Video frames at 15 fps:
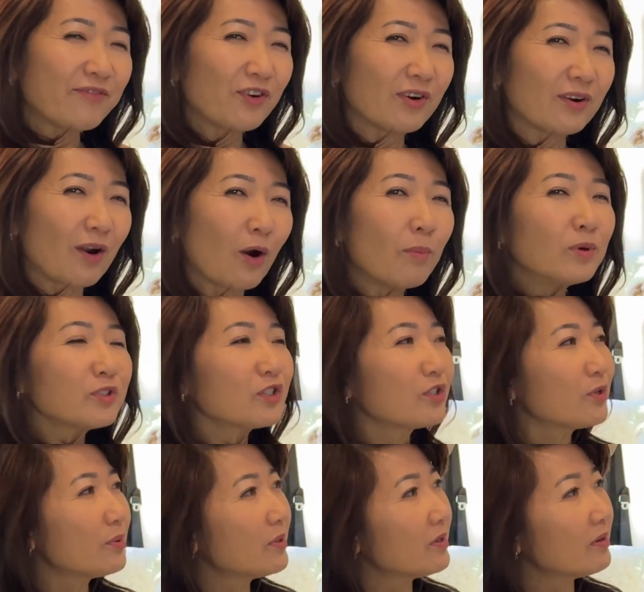or almost
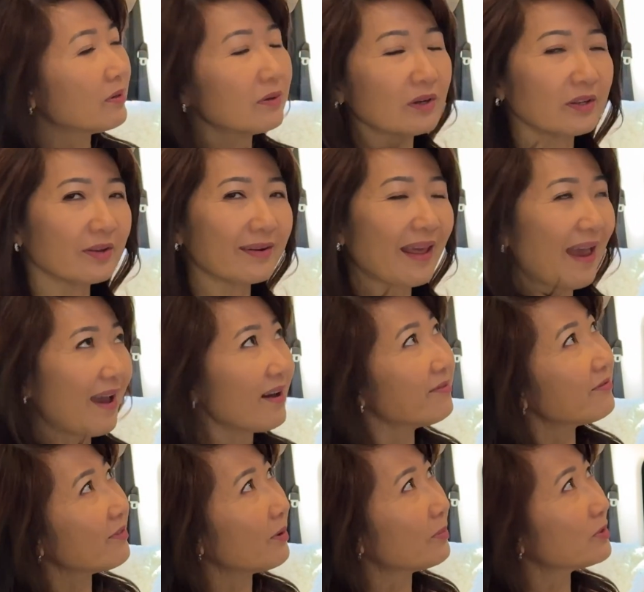2 years, a year and a half,
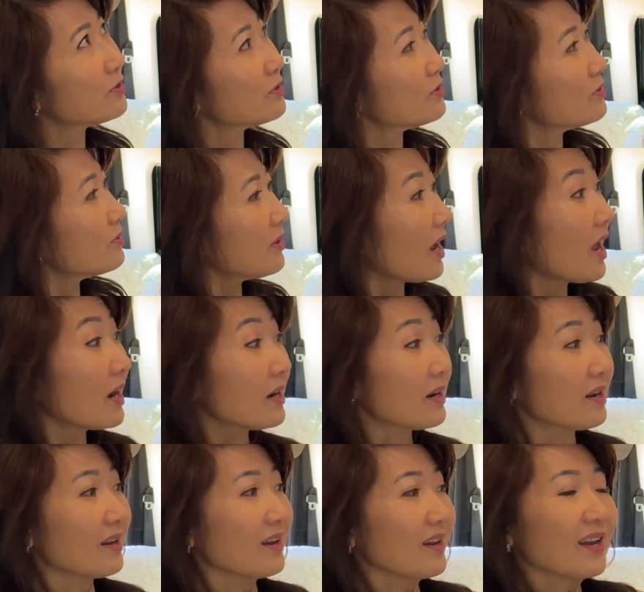almost two, and
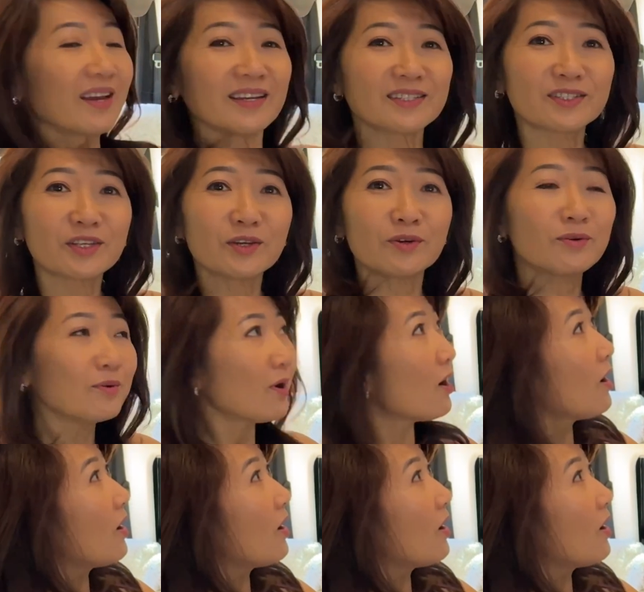it's still